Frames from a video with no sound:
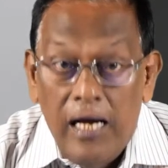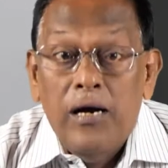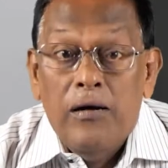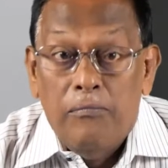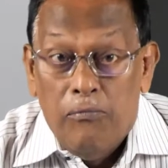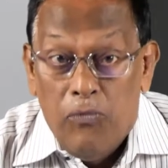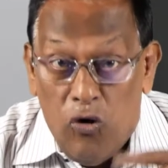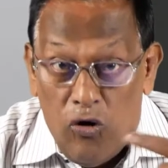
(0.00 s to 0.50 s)

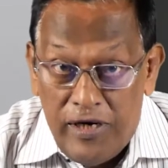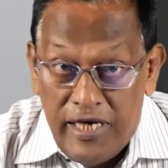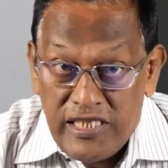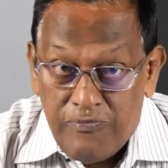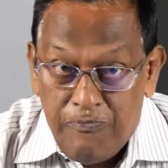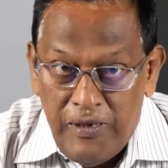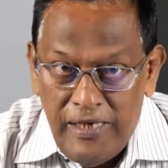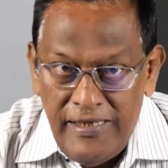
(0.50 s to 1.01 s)
More
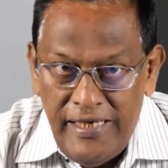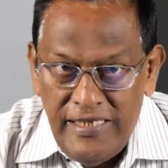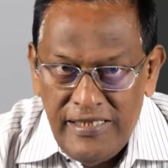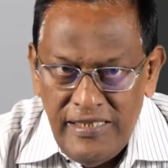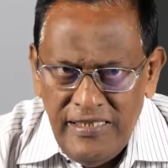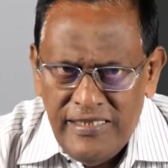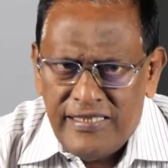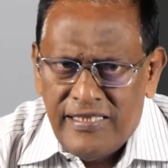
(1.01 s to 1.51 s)

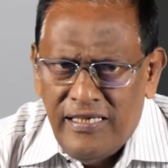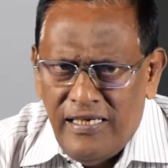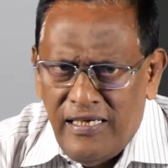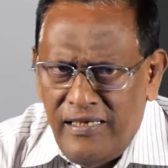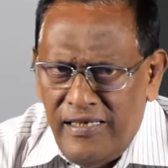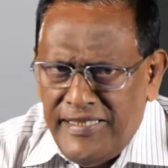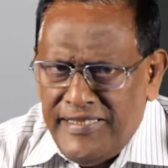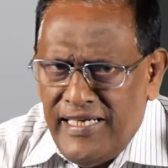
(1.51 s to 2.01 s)
explanations
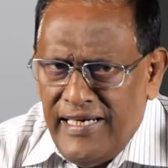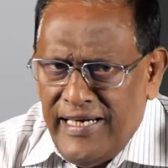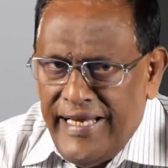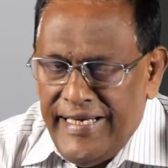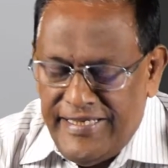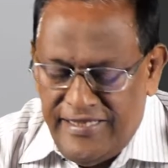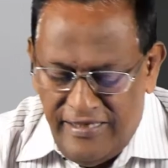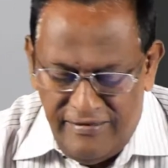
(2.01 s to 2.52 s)
little
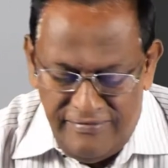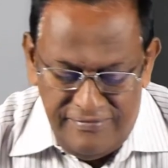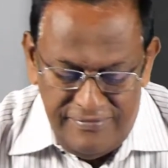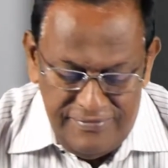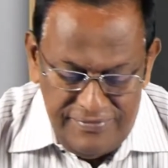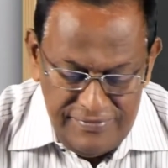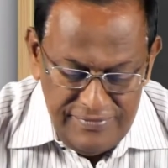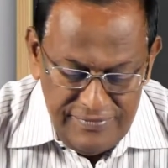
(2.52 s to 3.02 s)
later.
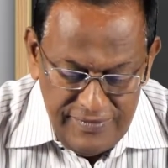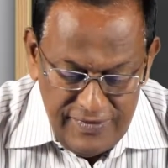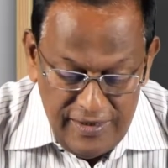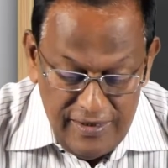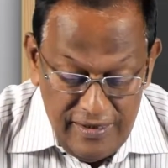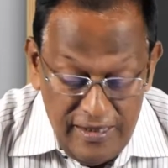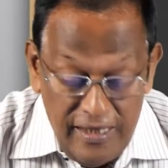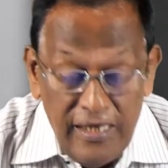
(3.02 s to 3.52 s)

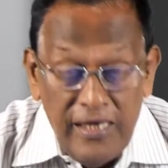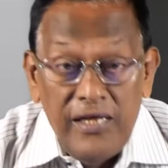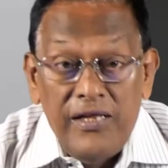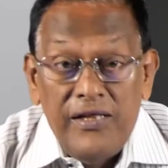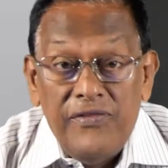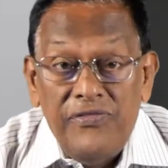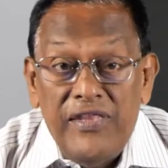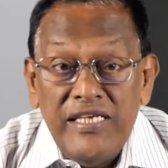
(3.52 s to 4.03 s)

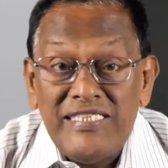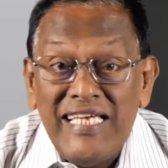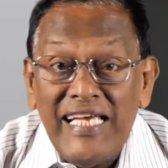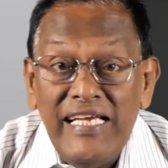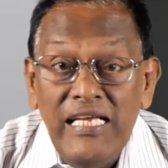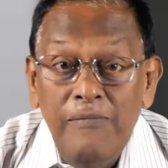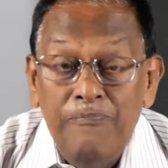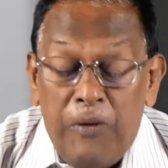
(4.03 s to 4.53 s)
The
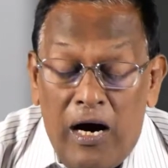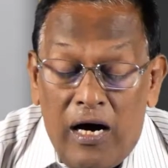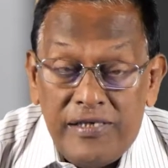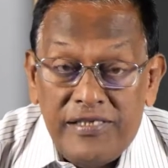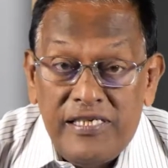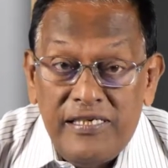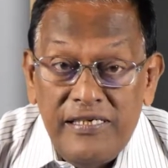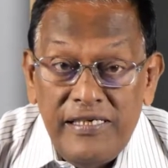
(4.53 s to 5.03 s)
second
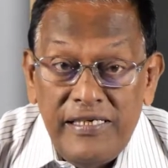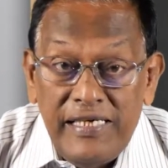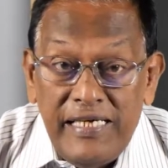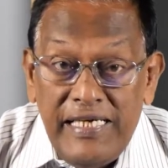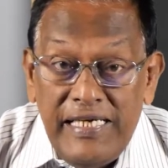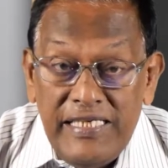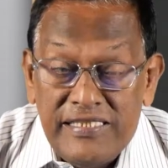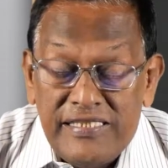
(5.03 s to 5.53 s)
part
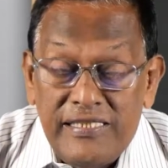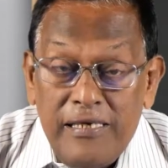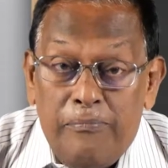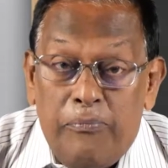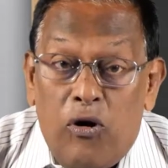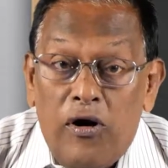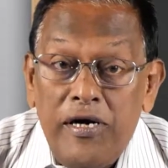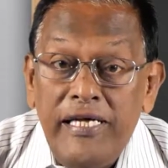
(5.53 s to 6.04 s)
is the
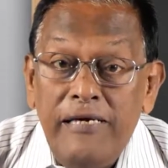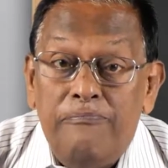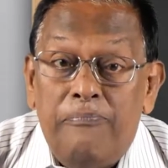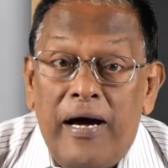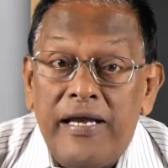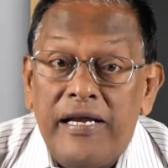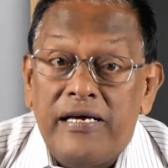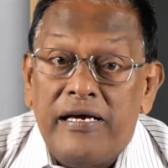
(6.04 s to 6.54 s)
body
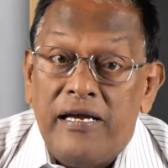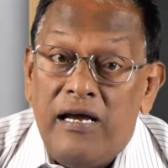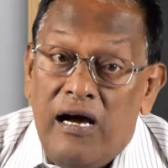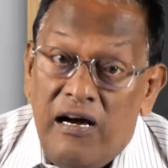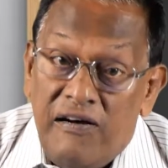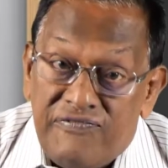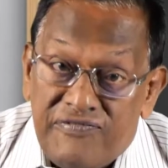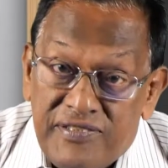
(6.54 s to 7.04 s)

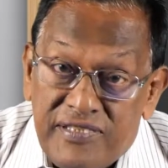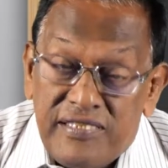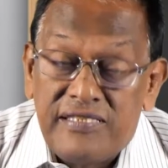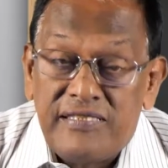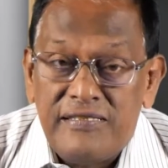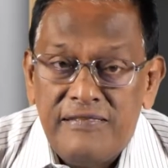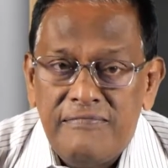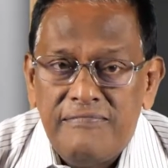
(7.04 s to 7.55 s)

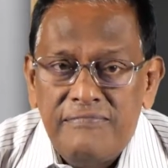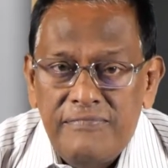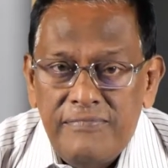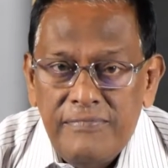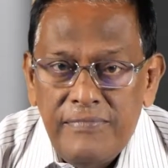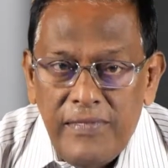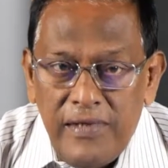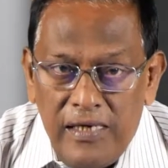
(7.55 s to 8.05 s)
paragraphs.
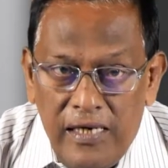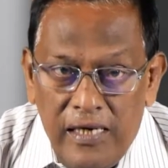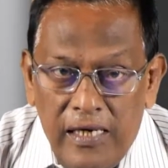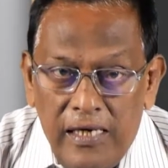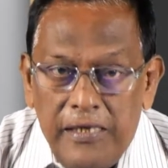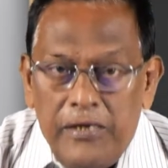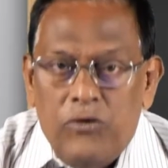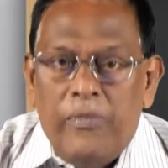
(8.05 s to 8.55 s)

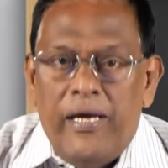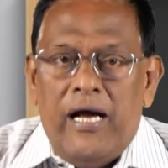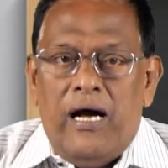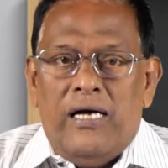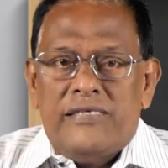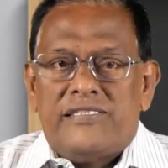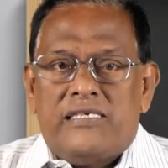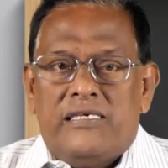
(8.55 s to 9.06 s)
You may
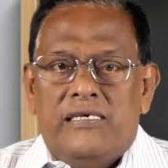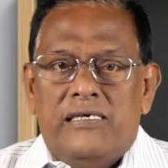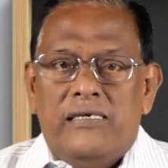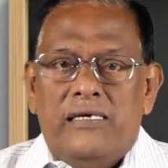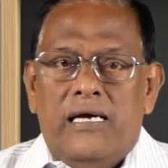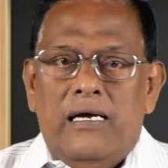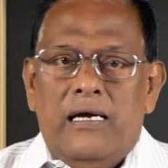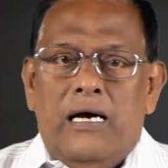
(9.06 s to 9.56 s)
ask
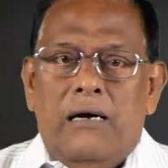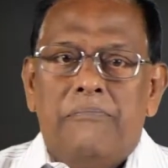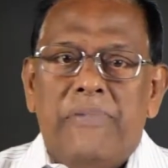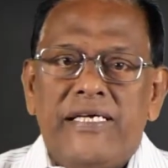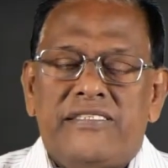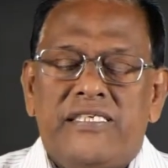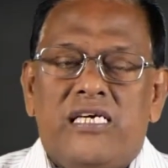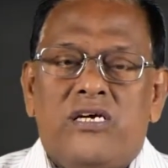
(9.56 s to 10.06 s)
a
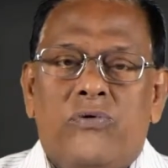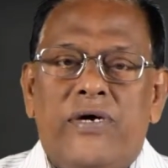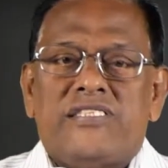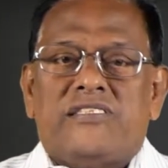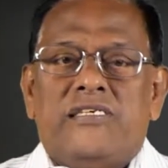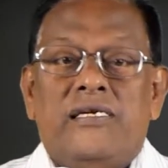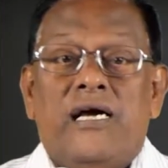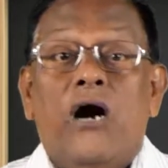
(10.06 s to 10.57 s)
basic
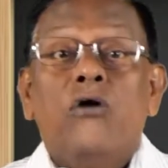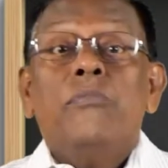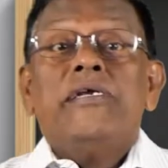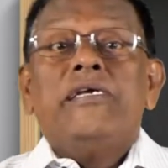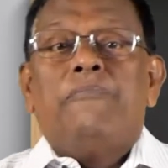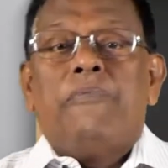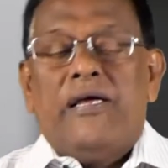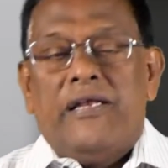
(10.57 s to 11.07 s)
question, how
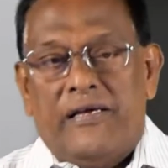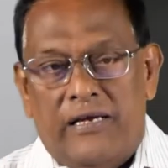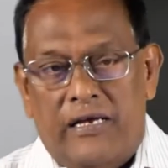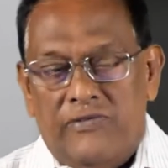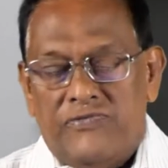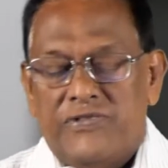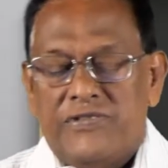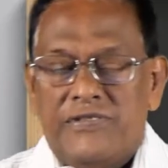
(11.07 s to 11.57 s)
many
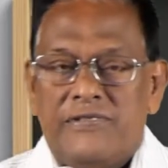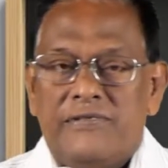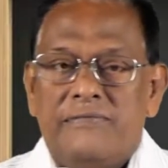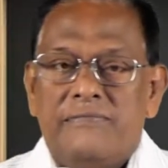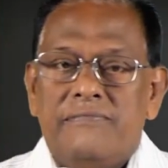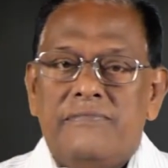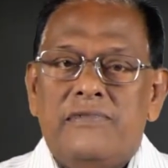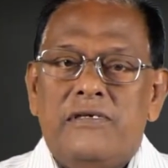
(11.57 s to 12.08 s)
paragraphs?
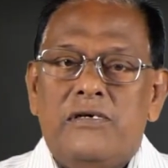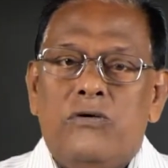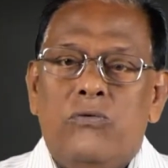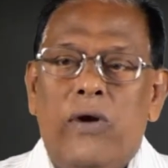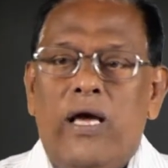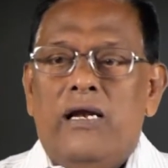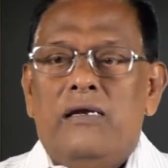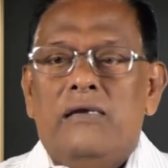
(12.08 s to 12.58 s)

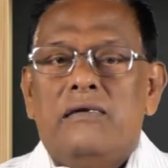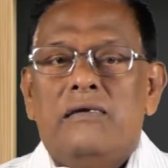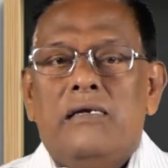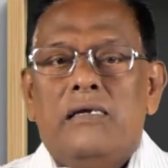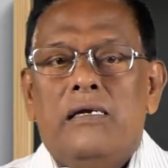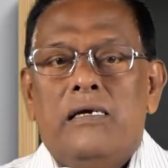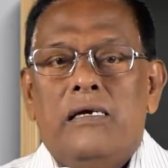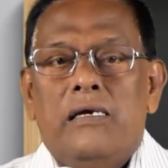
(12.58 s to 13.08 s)
Well,
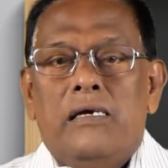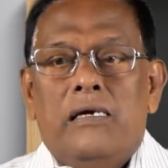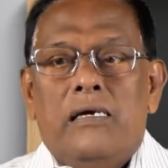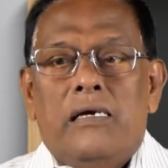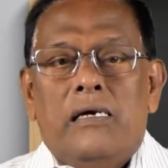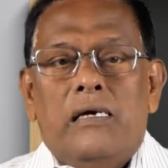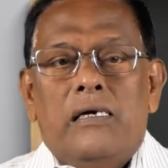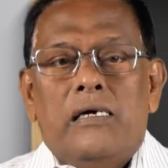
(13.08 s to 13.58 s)

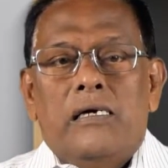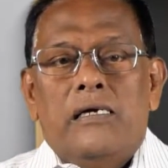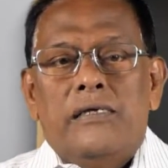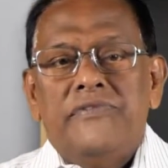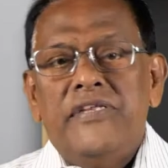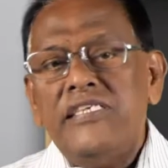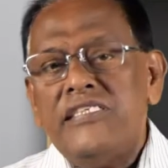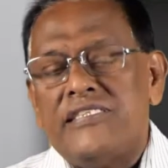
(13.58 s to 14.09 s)

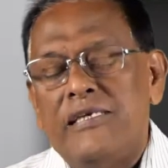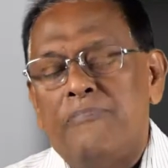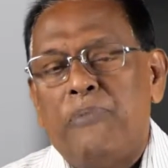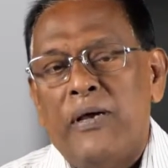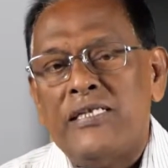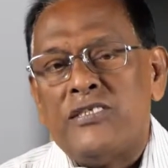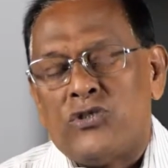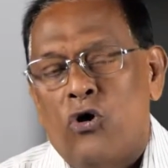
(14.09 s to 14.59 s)
this
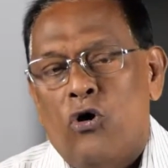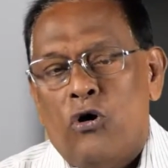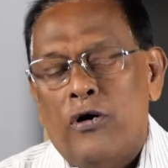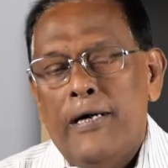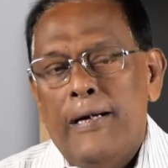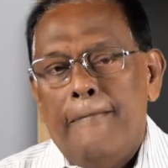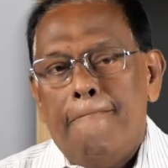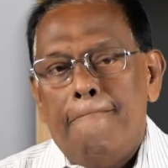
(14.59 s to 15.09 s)
depends
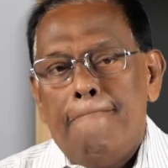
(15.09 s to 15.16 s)
on